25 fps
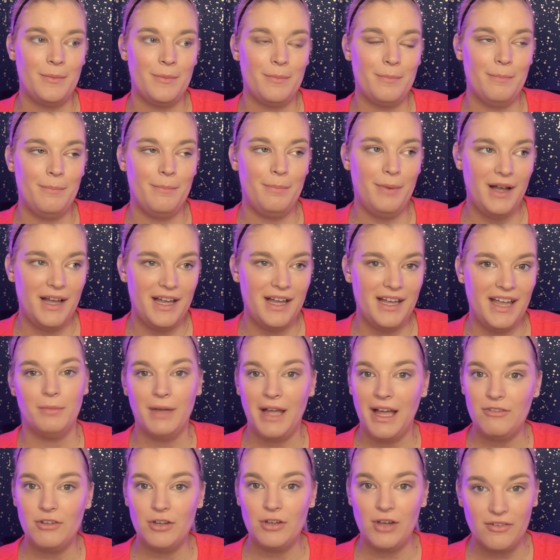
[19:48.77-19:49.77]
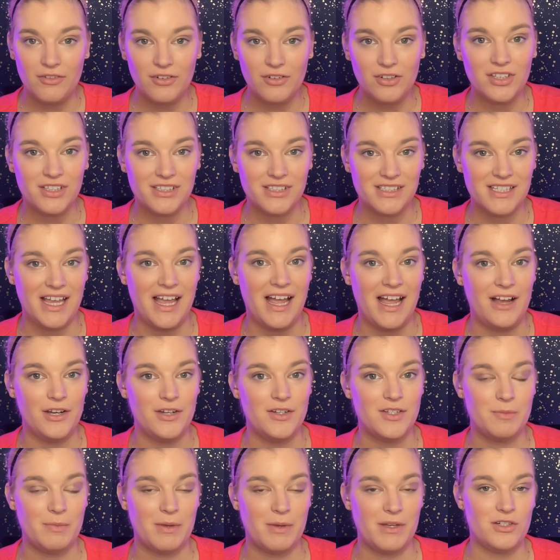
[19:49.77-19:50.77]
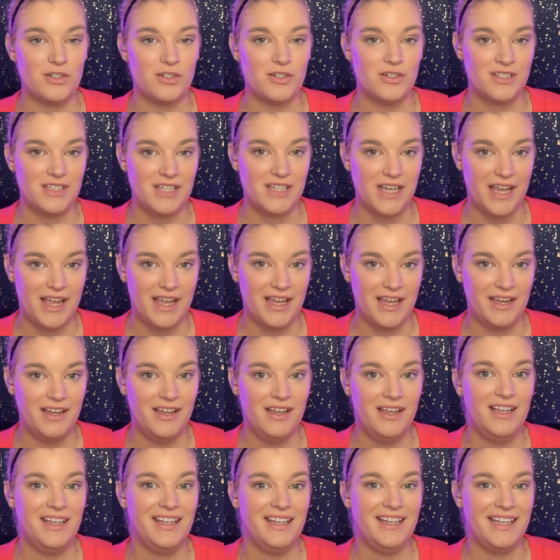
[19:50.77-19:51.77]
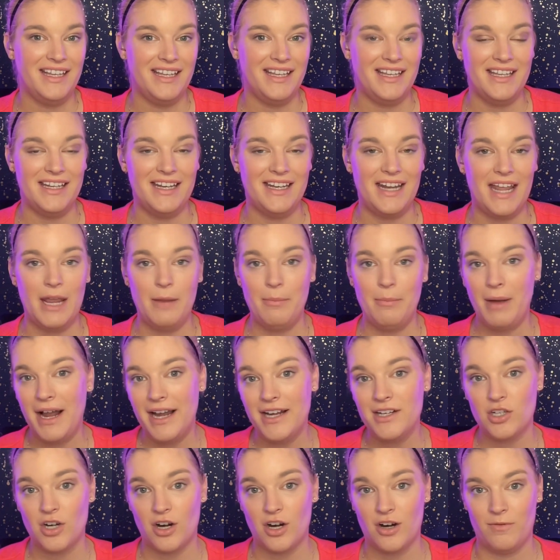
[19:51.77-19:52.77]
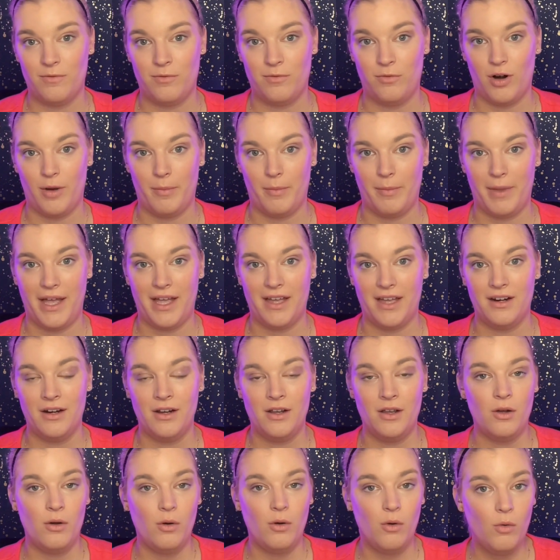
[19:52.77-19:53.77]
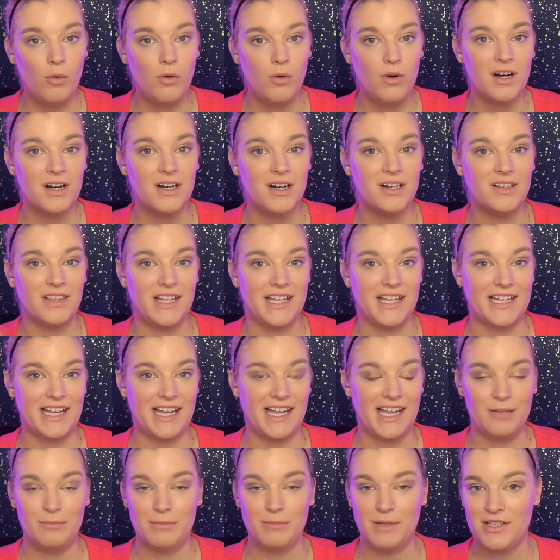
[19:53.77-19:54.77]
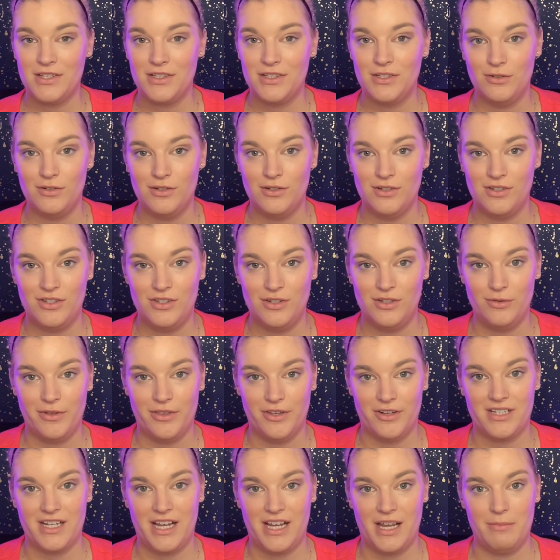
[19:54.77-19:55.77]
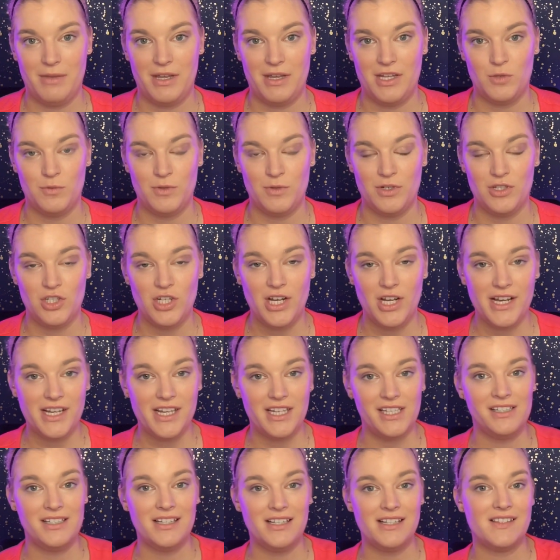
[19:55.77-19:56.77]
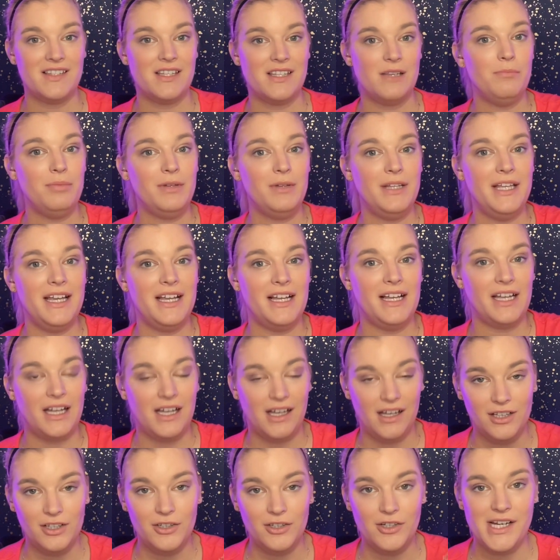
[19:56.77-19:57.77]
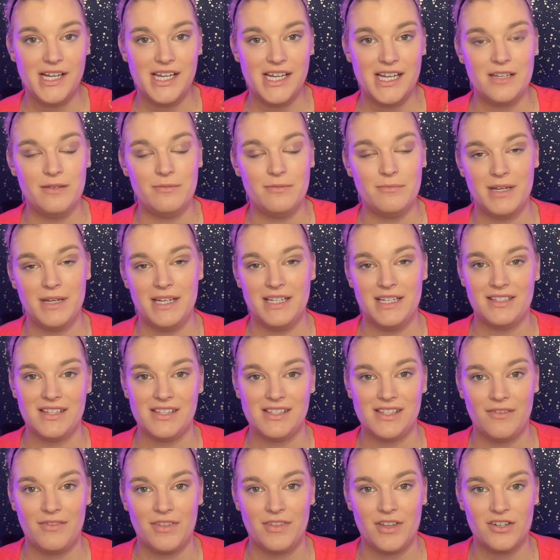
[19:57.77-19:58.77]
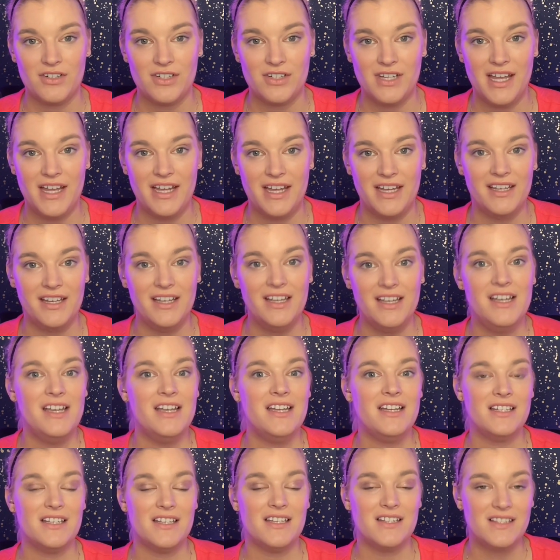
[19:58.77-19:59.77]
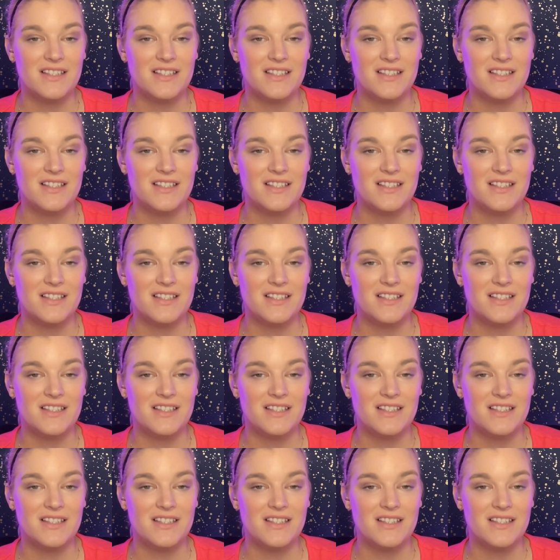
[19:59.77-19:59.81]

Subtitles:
But have you ever looked at how you spend your day in a pie chart format Or, like I had my students do with their time management check-in, simply coloring in pieces of their day to